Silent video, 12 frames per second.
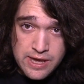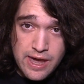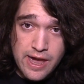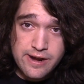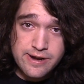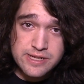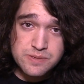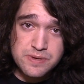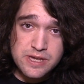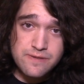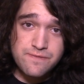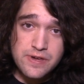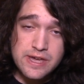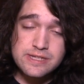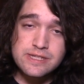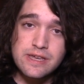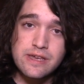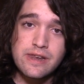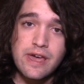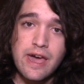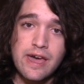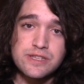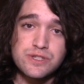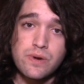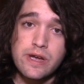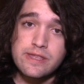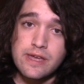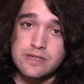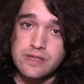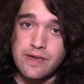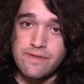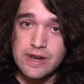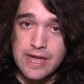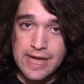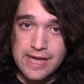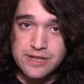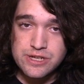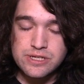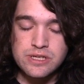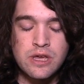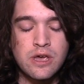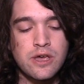and it is being phased in as DirectX 11 ages.